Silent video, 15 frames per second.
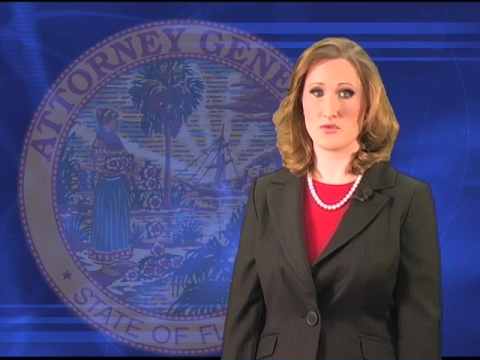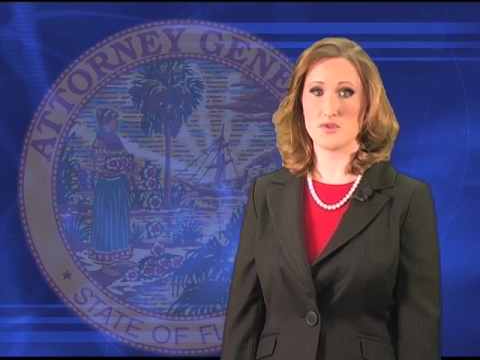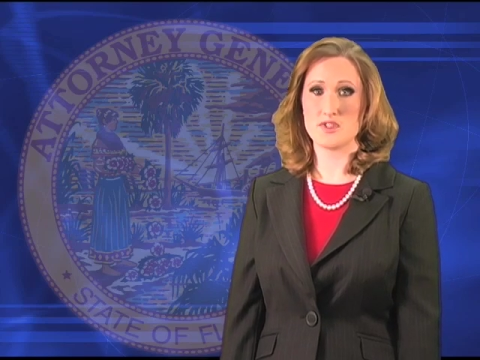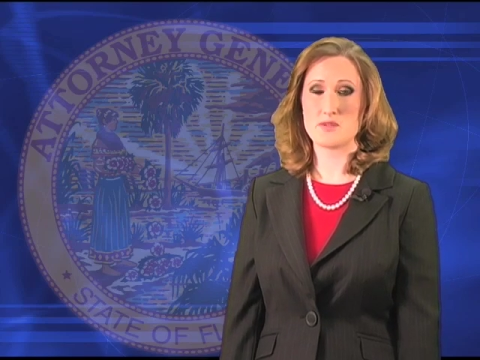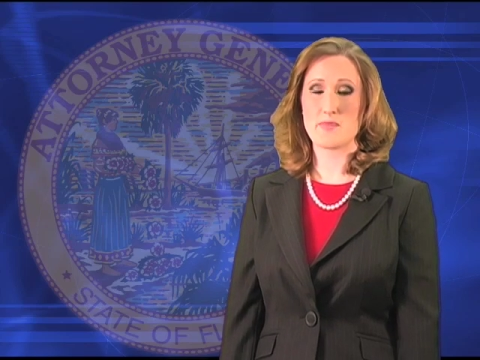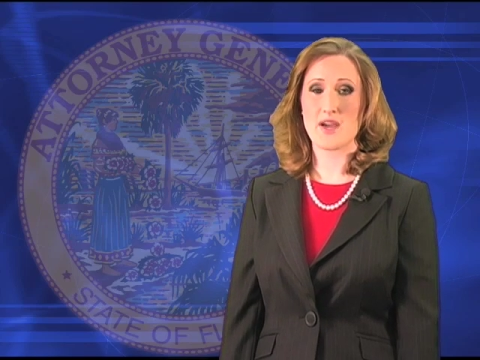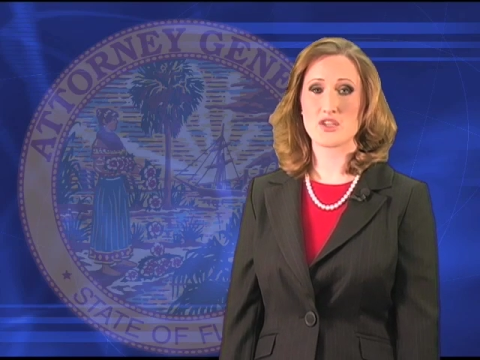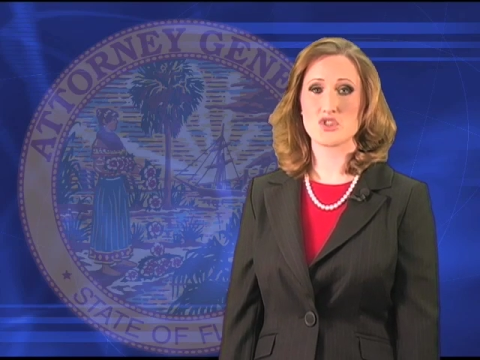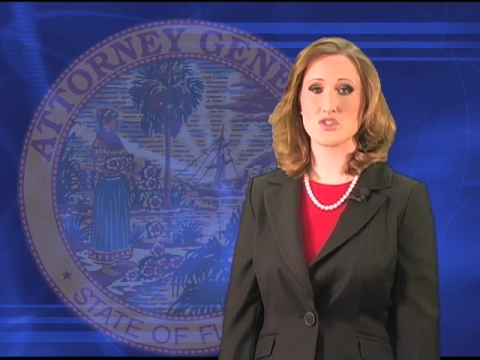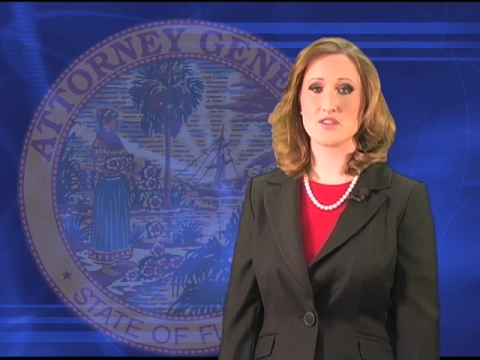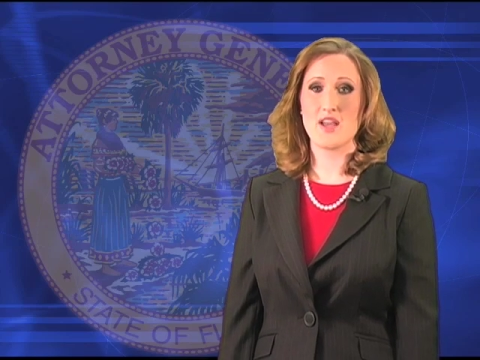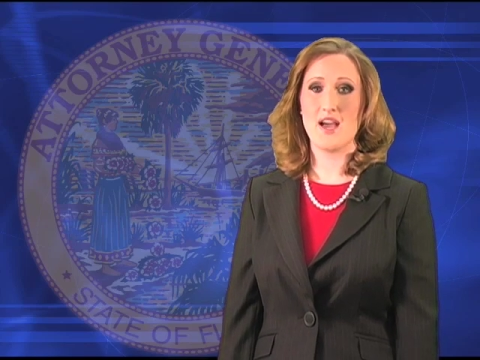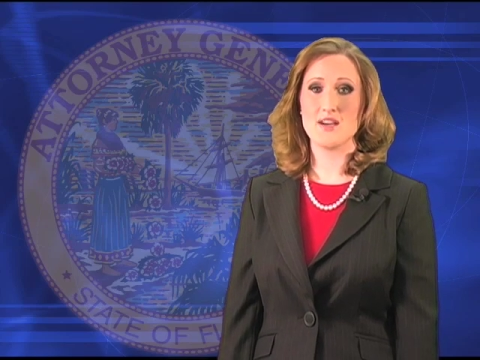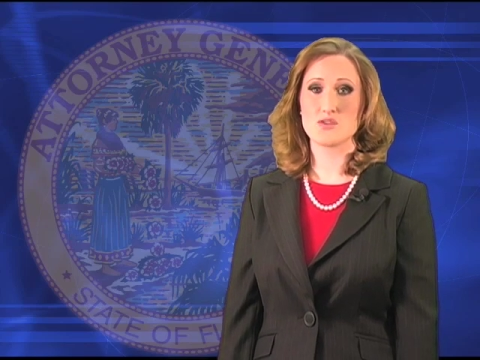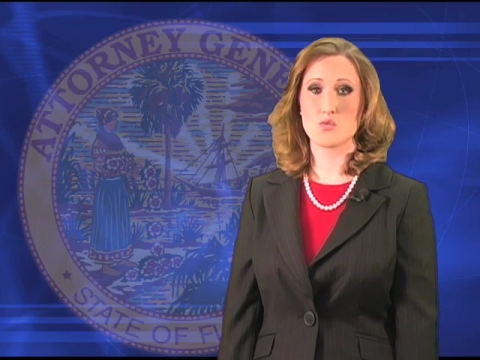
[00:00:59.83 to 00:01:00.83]
inspection
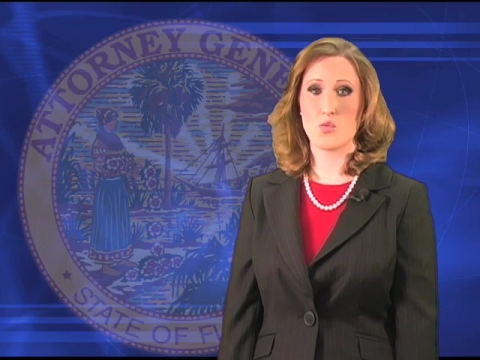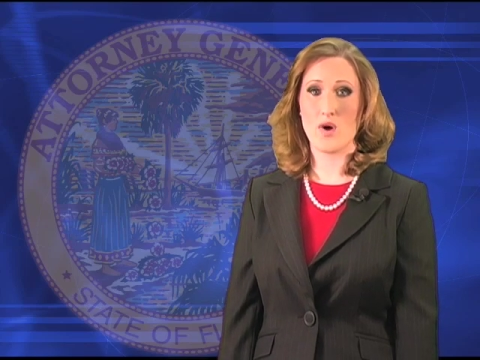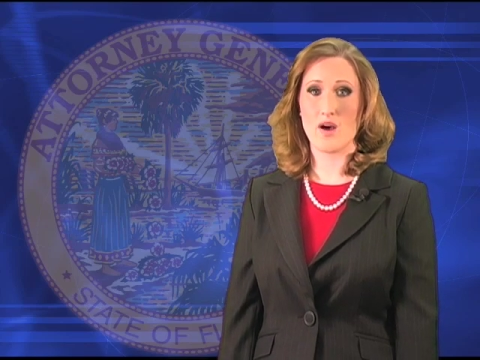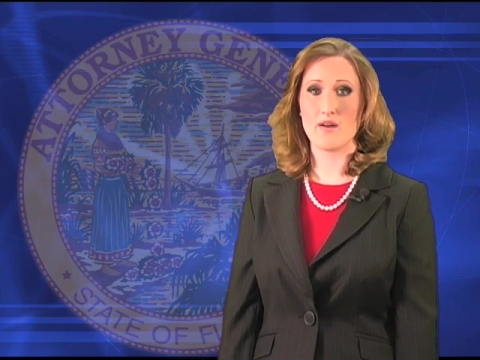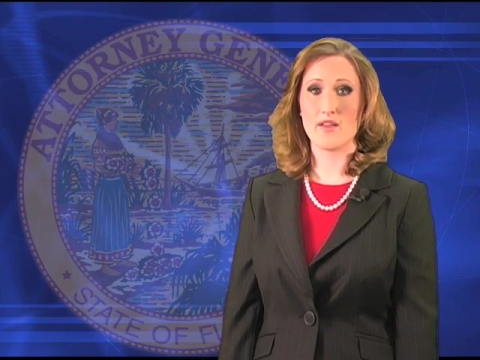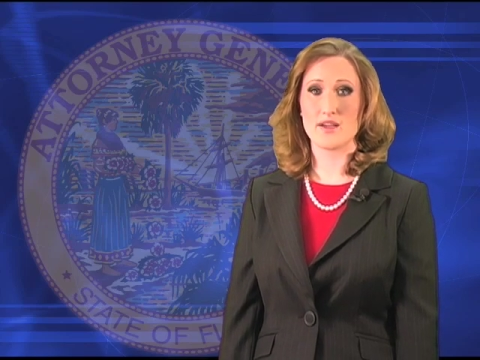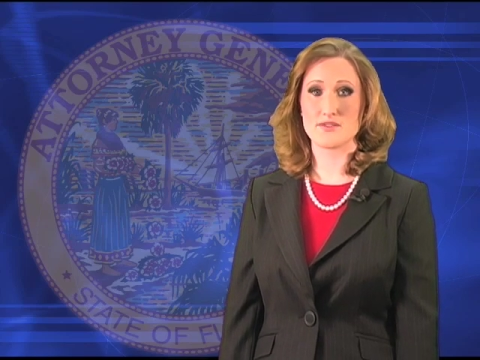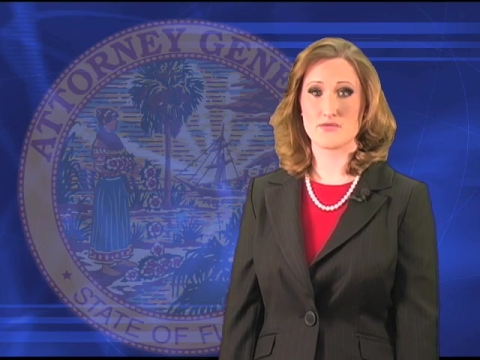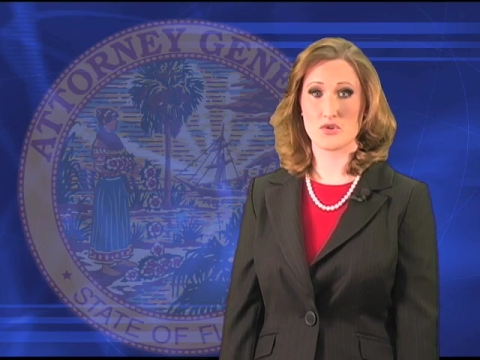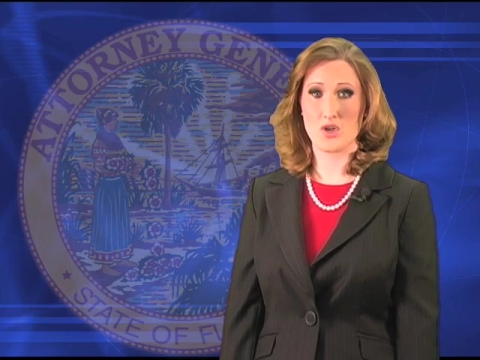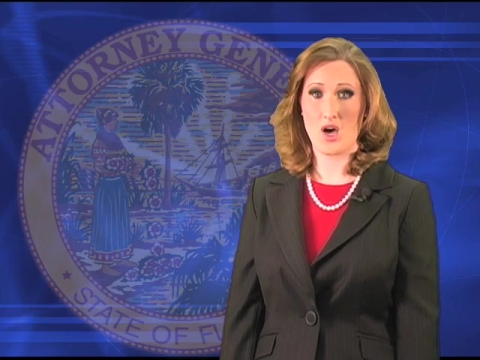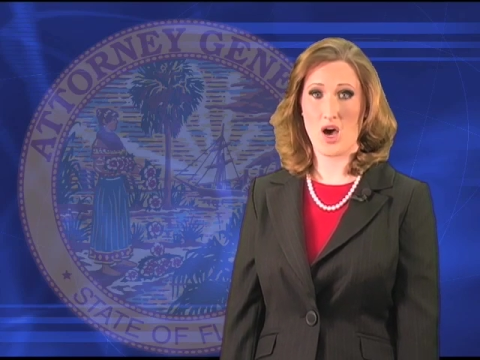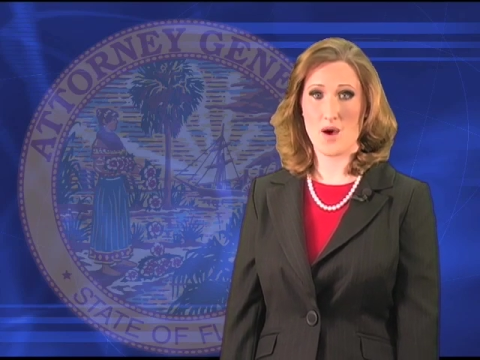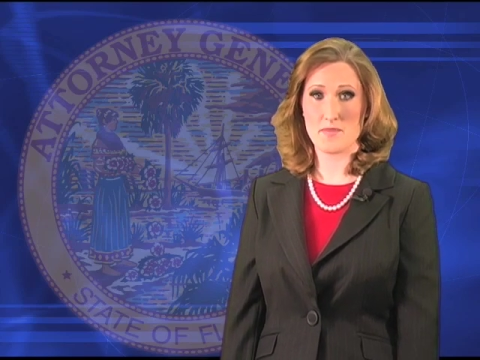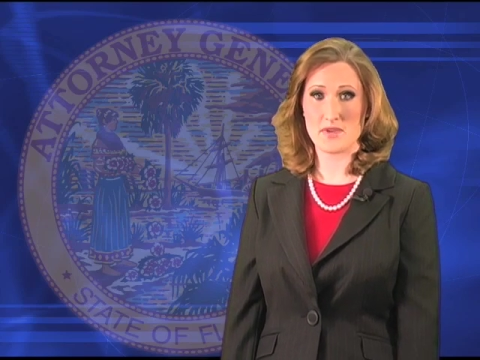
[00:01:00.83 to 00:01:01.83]
as well as for
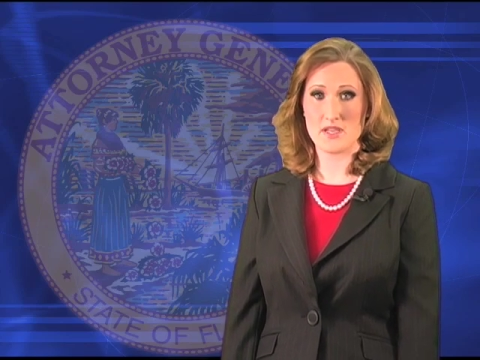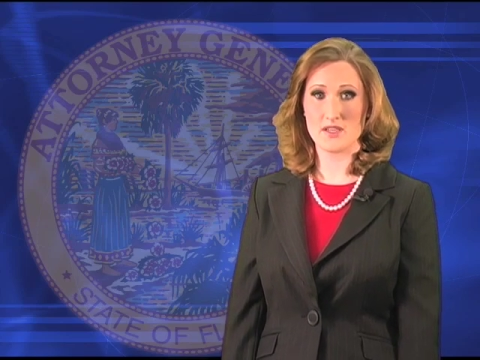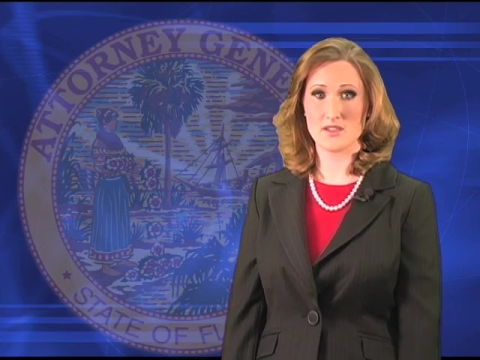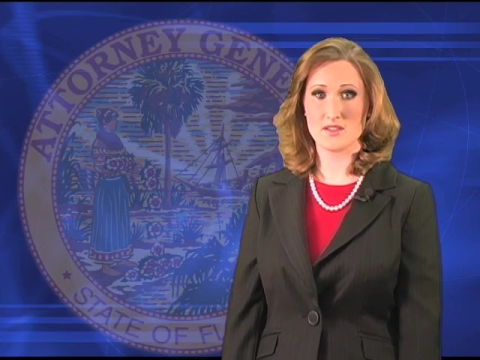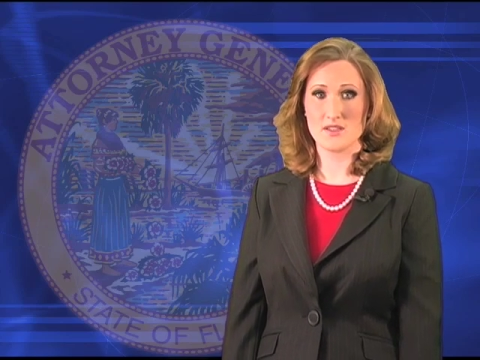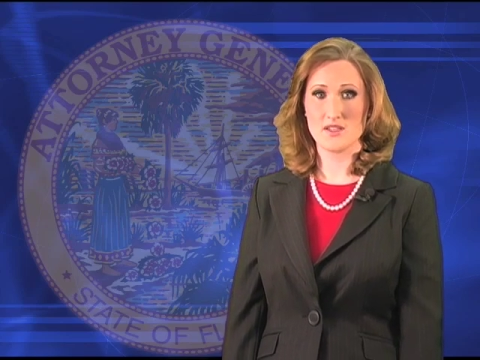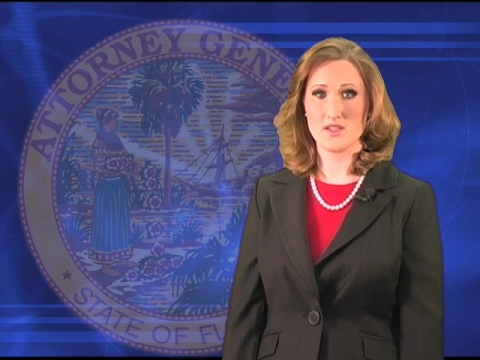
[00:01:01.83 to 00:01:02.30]
copying.